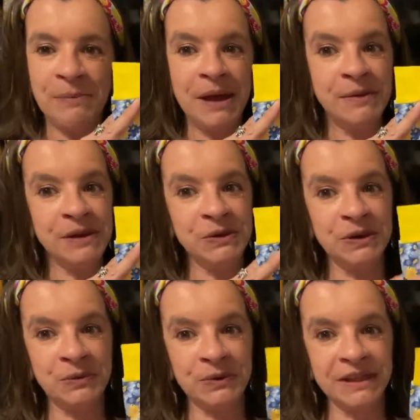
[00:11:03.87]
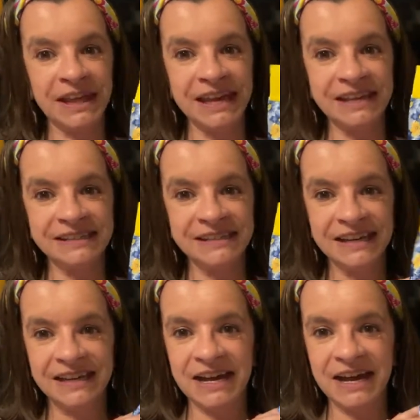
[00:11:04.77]
Maybe you can relate.
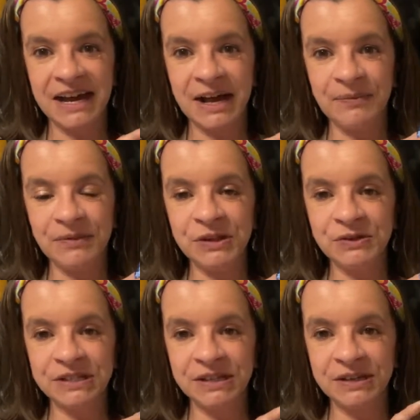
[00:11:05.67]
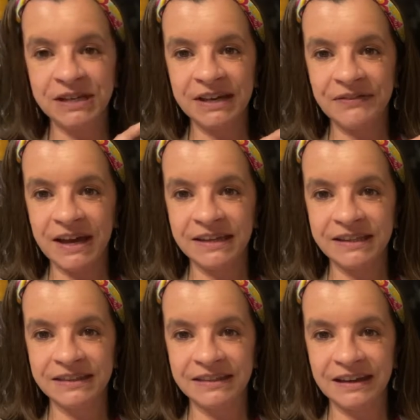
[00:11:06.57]
Um, usually if I
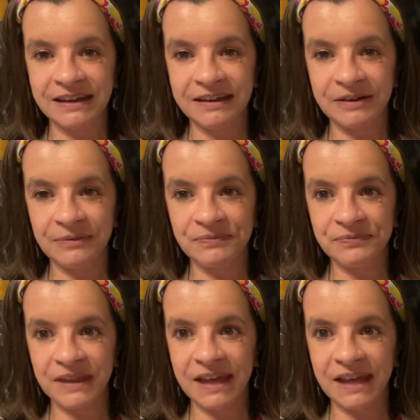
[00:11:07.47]
um,